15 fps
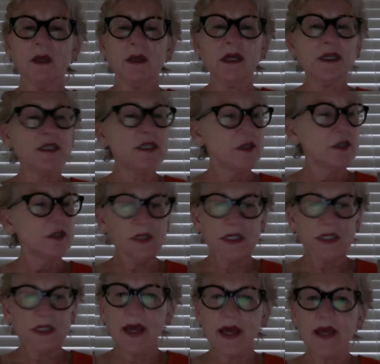continues
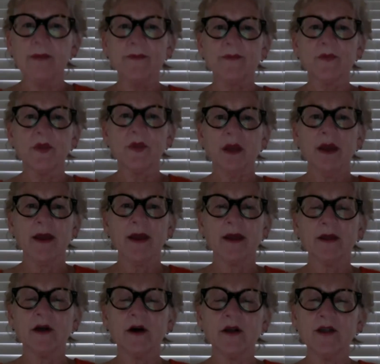today, and
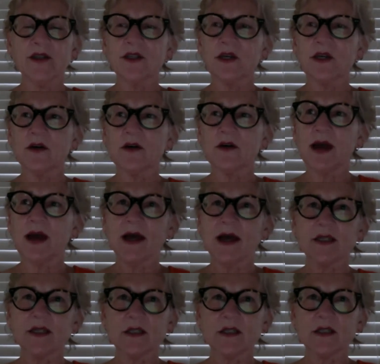it also
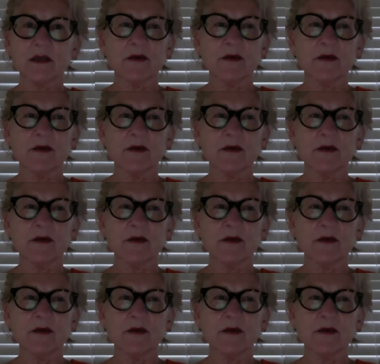has